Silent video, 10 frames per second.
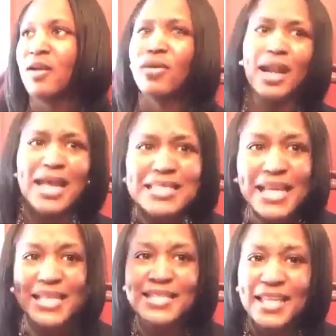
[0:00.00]
What did I
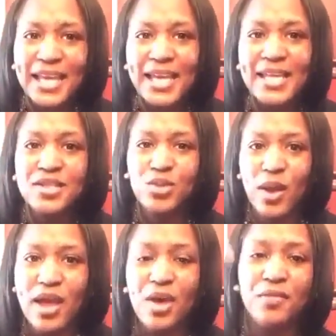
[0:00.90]
say? 10,
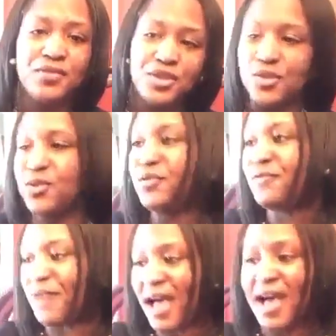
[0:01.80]
12, 2,
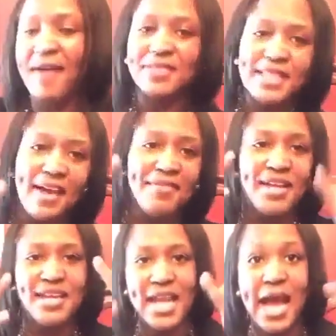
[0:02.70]
5,
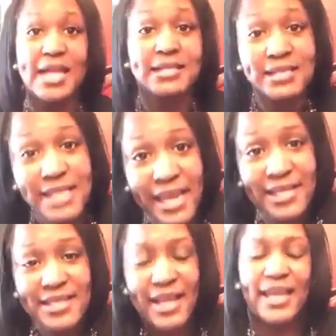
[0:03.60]
7, 9, 6.
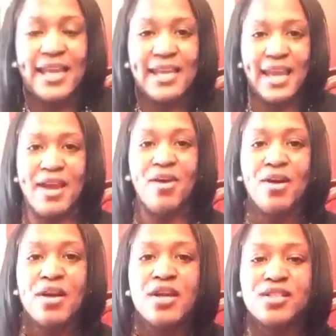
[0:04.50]
I can't count.
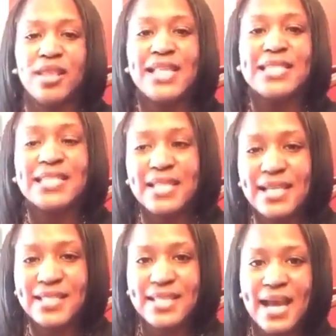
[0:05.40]
So that's
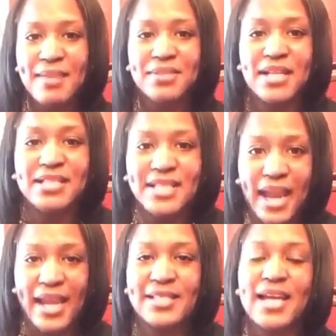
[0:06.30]
6 times a
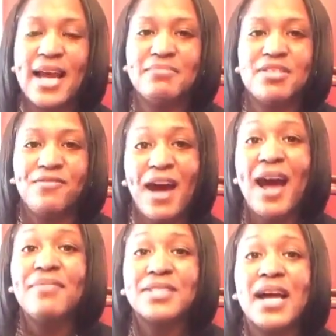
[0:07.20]
day times
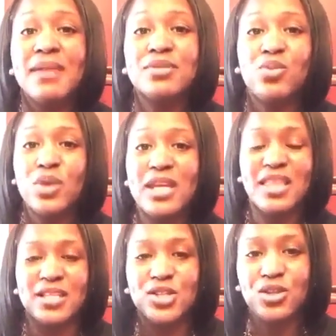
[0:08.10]
5 times a week.
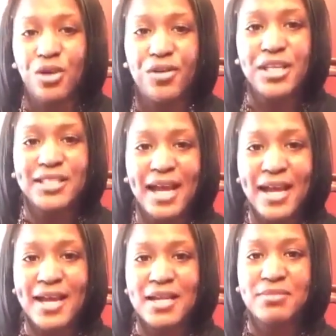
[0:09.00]
That's 30
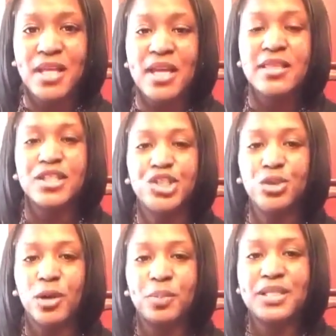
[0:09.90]
times that
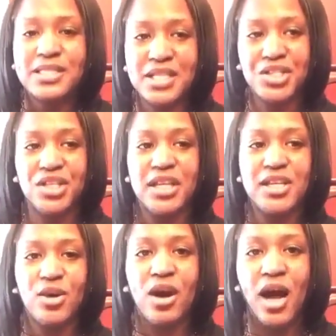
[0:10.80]
you are
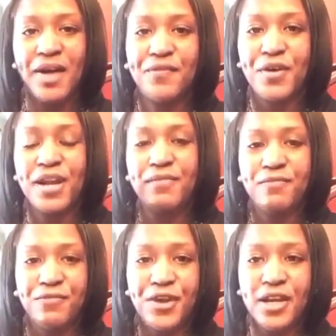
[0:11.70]
positioning your offer
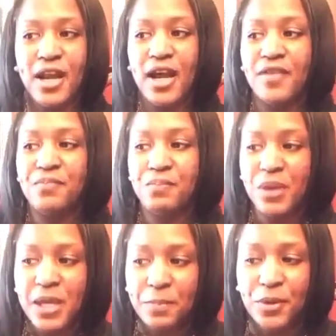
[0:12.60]
in front of
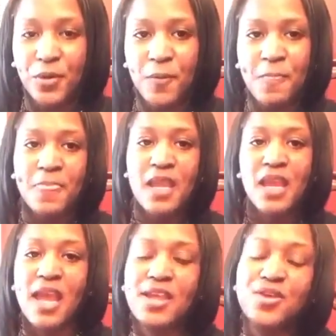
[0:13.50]
people,
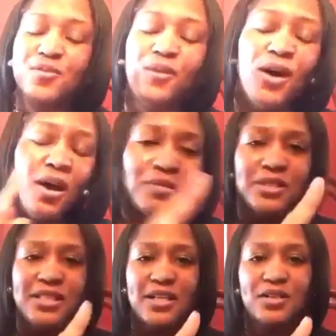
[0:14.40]
and you
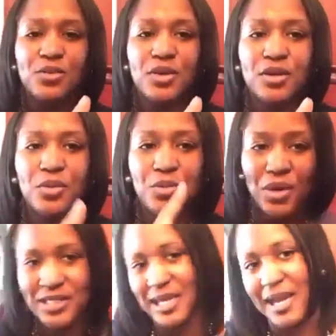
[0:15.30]
only done the work
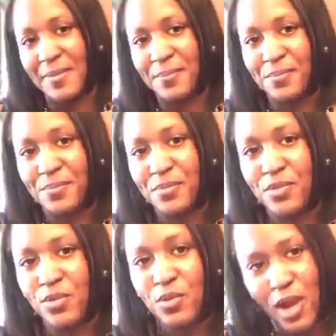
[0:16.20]
one time.
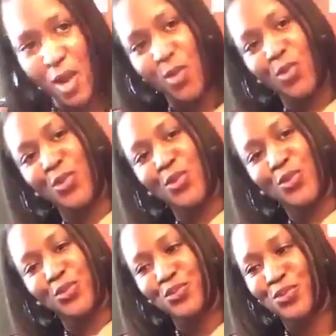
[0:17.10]
Woo!
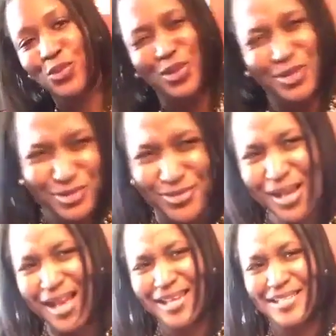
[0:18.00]

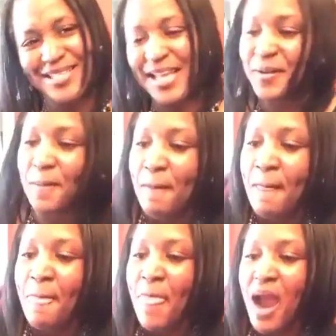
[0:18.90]
I get excited.
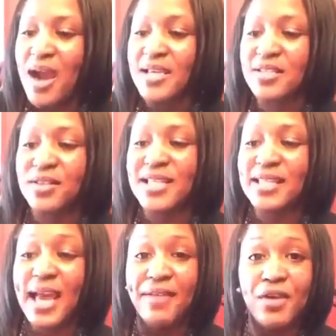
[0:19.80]
All right, so that's
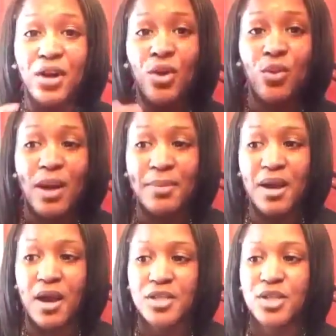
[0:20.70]

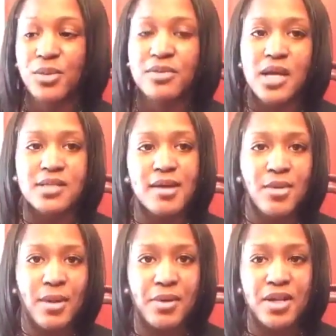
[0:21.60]
EverWebinar. So we talked
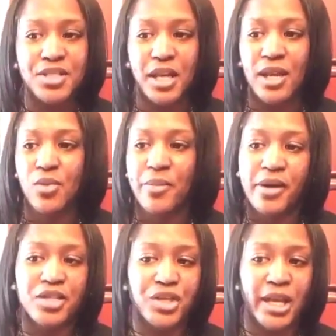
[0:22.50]
about Webinarjam.
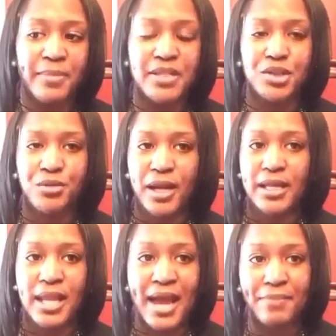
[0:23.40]
Webinarjam is a
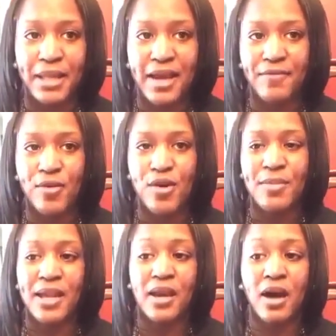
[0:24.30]
great live platform
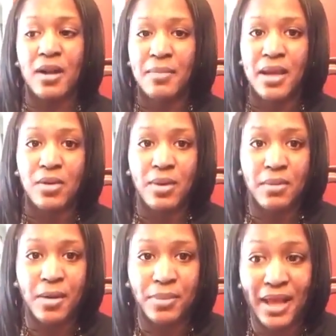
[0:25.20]
and an automated
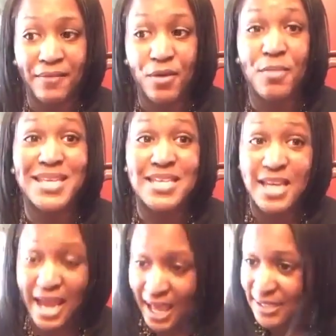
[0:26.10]
webinar platform.
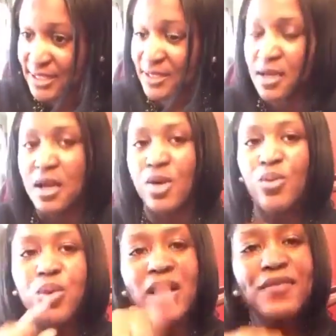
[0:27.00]
Yes.
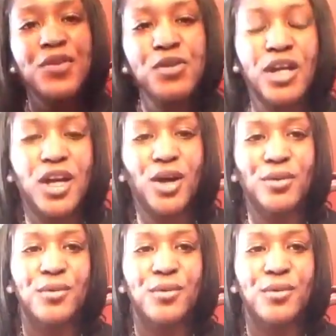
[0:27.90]
What if you could